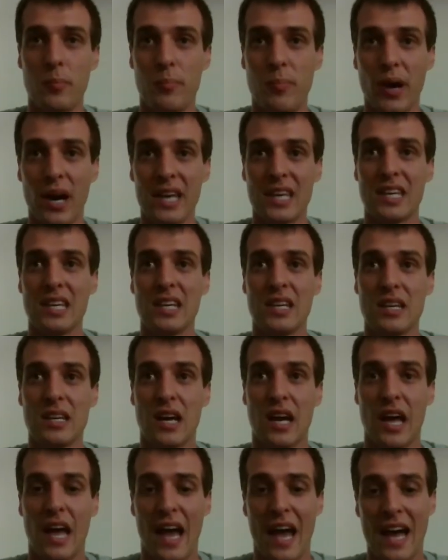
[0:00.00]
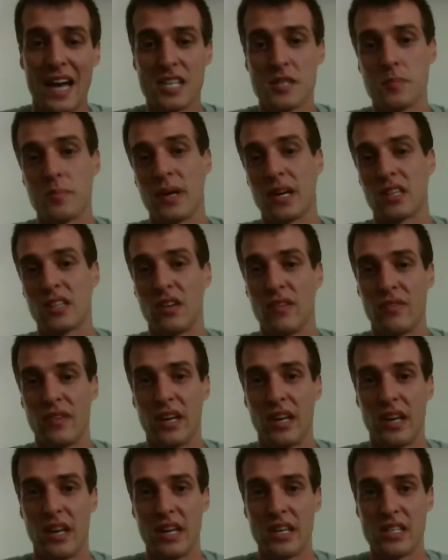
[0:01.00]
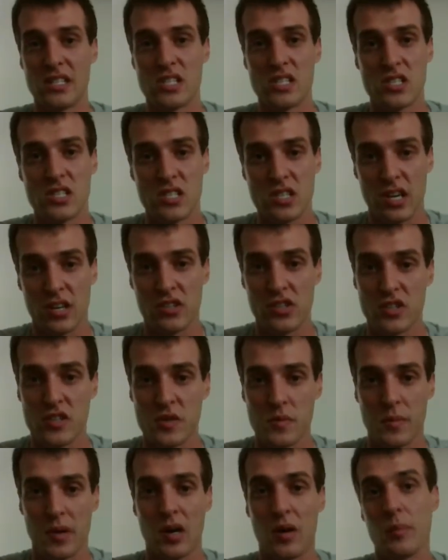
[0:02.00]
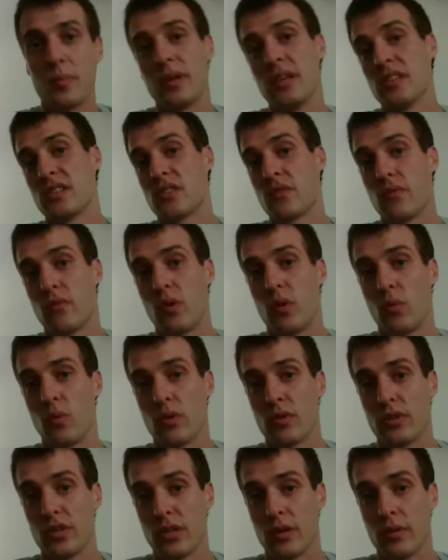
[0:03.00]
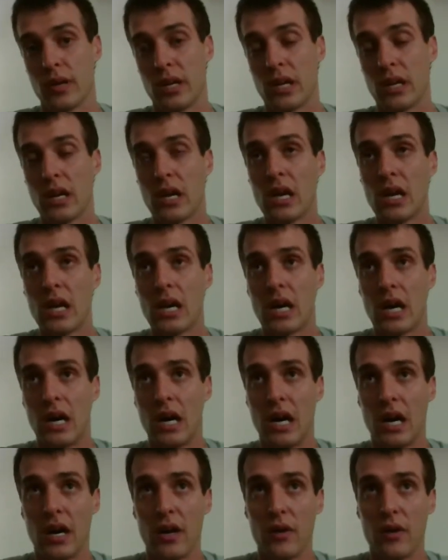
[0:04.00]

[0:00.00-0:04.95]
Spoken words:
But the biking aspect of it is such a small piece of what we're doing.